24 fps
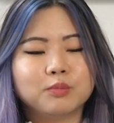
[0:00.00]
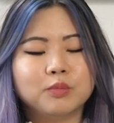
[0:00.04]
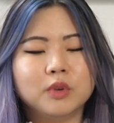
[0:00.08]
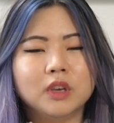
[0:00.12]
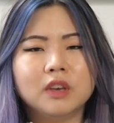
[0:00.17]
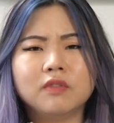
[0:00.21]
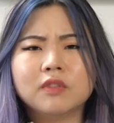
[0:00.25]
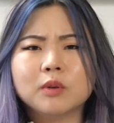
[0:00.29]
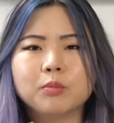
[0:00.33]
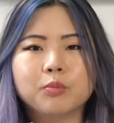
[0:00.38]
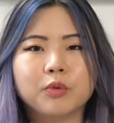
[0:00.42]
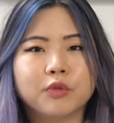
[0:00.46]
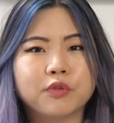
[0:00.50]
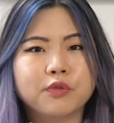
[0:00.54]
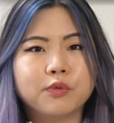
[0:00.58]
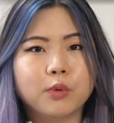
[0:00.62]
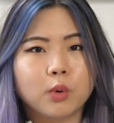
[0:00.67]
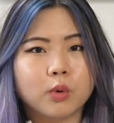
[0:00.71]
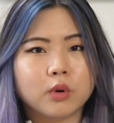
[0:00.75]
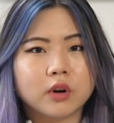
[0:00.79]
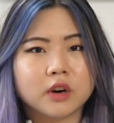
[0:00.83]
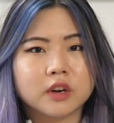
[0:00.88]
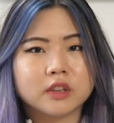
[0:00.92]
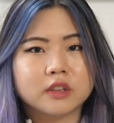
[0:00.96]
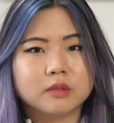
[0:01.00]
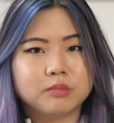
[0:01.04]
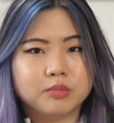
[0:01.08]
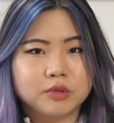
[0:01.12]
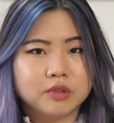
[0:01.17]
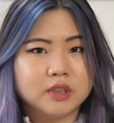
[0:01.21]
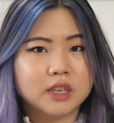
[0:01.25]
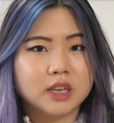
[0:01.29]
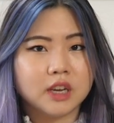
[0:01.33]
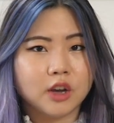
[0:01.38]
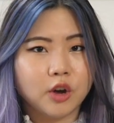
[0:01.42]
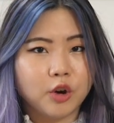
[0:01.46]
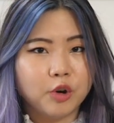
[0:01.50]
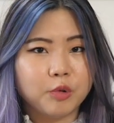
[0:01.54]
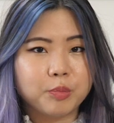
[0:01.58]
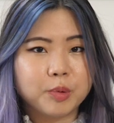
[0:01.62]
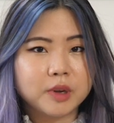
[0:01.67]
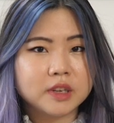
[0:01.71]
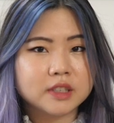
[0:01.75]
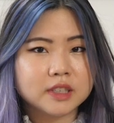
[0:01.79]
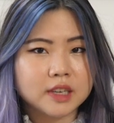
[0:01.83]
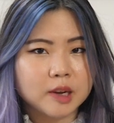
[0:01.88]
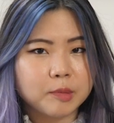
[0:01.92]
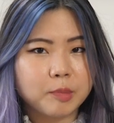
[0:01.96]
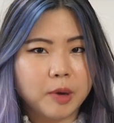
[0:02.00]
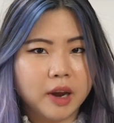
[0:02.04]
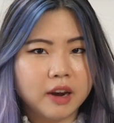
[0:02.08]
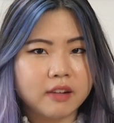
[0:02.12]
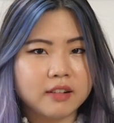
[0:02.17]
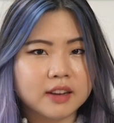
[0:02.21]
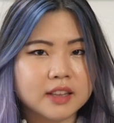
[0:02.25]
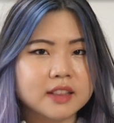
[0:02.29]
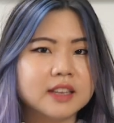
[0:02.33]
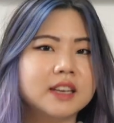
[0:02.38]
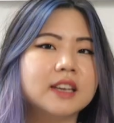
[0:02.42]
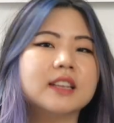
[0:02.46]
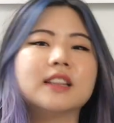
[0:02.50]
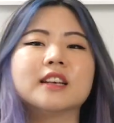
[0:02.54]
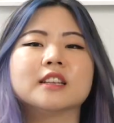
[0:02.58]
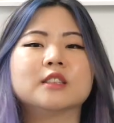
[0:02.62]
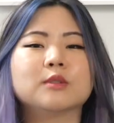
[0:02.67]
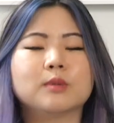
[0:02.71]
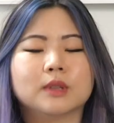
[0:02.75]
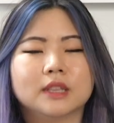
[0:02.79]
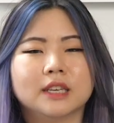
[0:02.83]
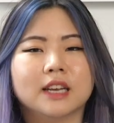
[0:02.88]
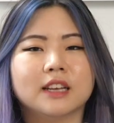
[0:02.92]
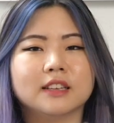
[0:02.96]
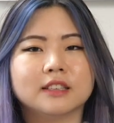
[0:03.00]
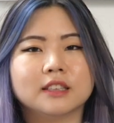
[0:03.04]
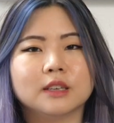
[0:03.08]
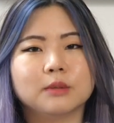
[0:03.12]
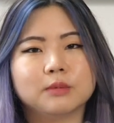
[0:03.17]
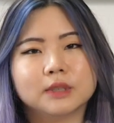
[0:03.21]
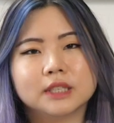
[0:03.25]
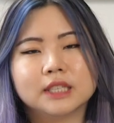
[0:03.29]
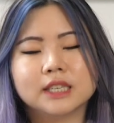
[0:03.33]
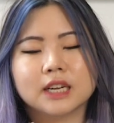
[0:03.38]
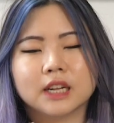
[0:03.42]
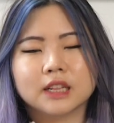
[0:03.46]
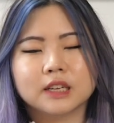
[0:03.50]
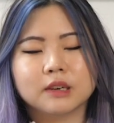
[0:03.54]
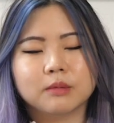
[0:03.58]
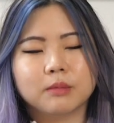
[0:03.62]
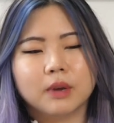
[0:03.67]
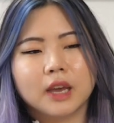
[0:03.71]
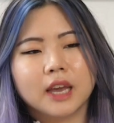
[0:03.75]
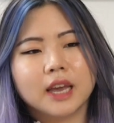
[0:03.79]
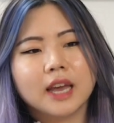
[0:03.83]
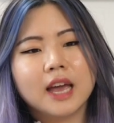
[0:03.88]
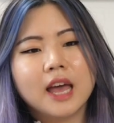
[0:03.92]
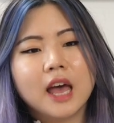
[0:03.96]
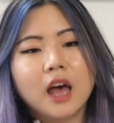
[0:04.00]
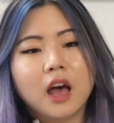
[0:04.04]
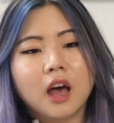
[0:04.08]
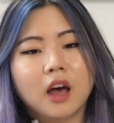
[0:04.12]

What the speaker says: Even before the boutique opened, apparently. That's what the essay was telling me.